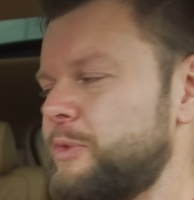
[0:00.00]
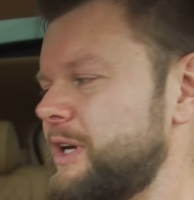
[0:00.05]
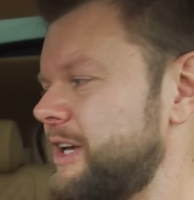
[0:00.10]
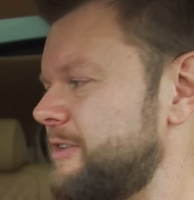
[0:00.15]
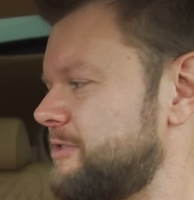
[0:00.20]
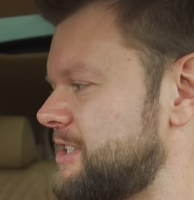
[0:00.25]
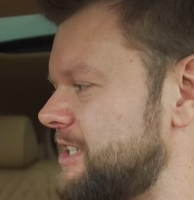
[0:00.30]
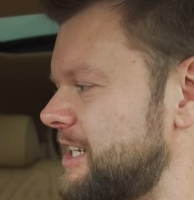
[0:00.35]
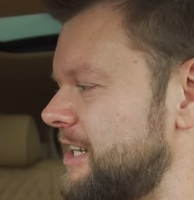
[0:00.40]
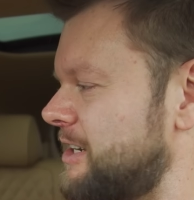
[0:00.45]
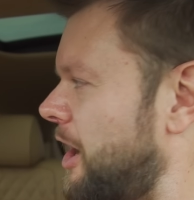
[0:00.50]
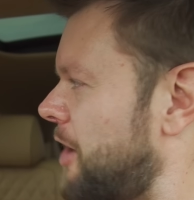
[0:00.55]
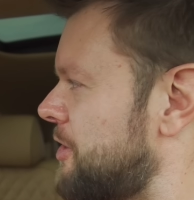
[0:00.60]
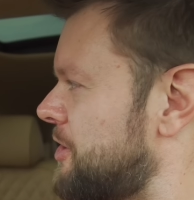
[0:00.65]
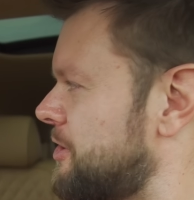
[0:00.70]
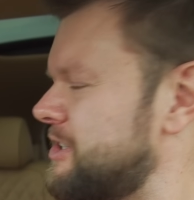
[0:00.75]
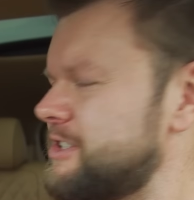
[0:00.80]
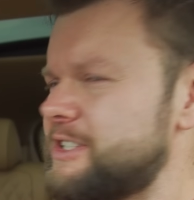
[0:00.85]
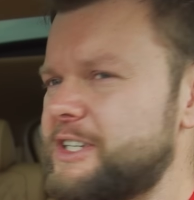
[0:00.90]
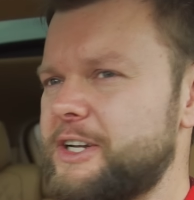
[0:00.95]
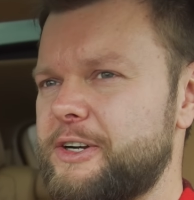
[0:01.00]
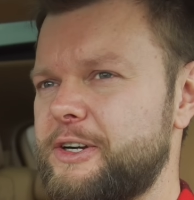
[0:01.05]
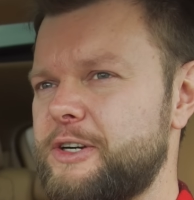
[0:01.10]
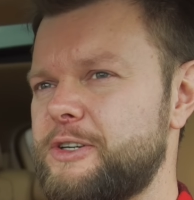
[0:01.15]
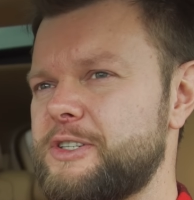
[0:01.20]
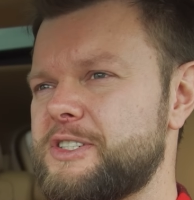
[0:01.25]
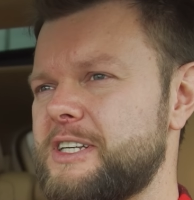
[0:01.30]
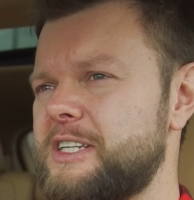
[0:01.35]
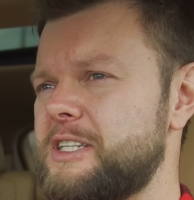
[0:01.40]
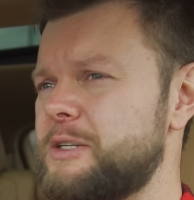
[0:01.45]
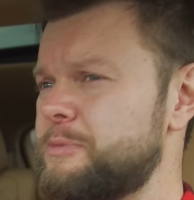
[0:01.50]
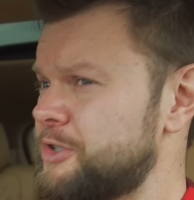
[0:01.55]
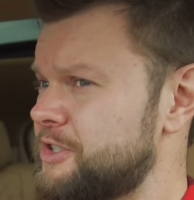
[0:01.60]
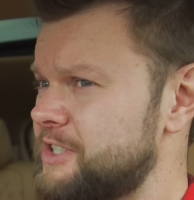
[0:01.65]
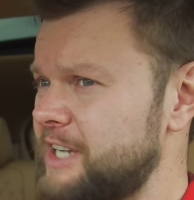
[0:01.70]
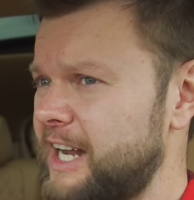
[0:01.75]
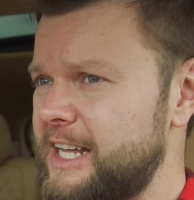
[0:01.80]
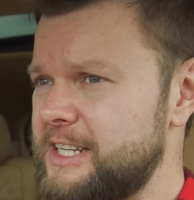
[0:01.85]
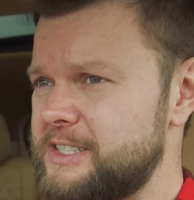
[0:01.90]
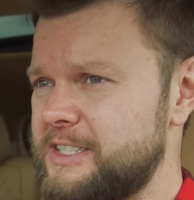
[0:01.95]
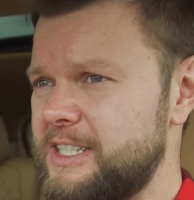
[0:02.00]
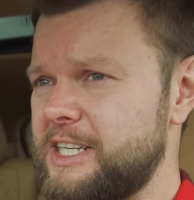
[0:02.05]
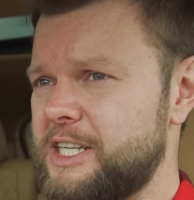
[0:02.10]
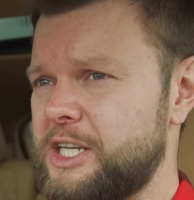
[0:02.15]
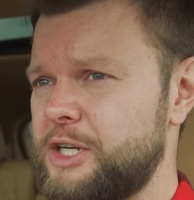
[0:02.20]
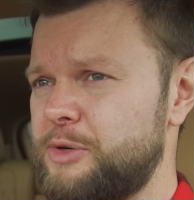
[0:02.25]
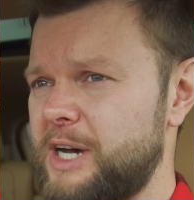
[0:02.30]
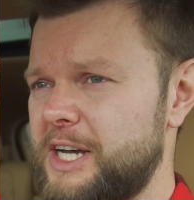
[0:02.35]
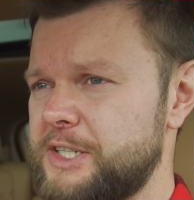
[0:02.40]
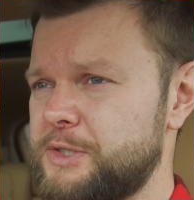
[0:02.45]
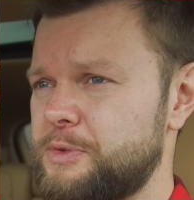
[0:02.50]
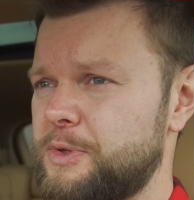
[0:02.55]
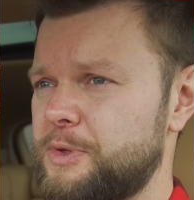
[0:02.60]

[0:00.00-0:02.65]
We have seen other interiors in the Mercedes EQS